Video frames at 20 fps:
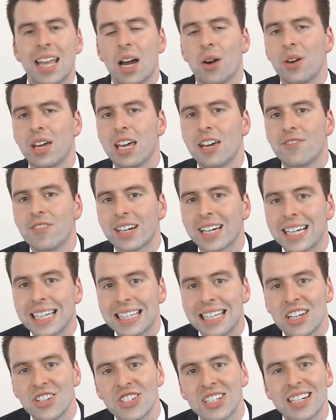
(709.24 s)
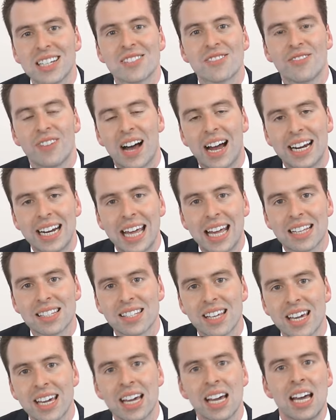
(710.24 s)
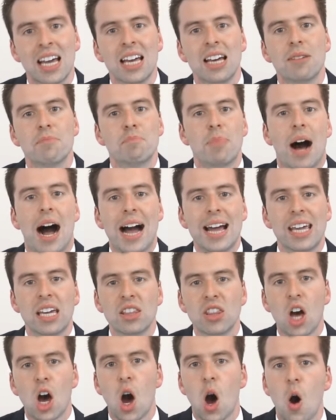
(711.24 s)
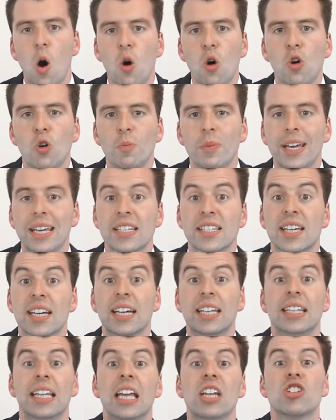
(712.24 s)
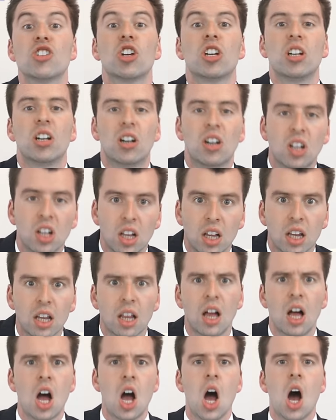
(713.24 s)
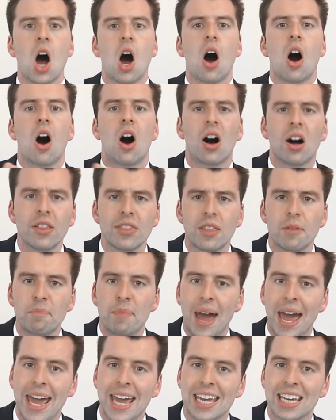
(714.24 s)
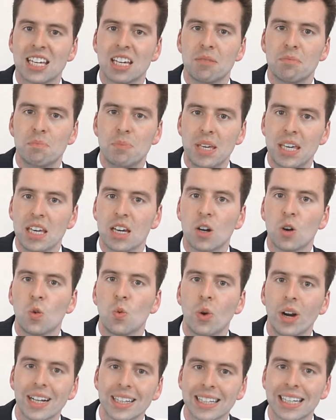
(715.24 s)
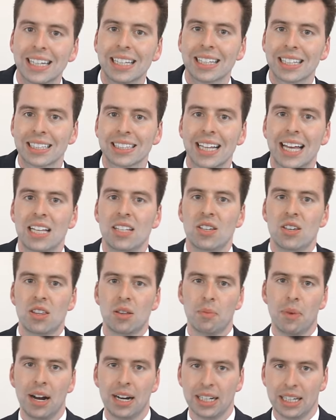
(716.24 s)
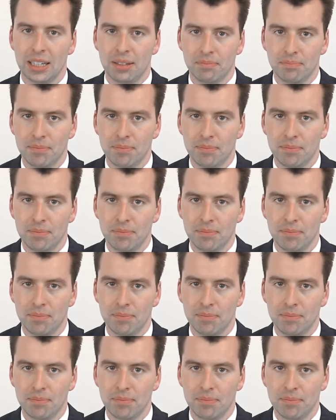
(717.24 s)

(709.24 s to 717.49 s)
Now, if a condition is financing, buying the home is conditional on the bank being willing to lend you the money.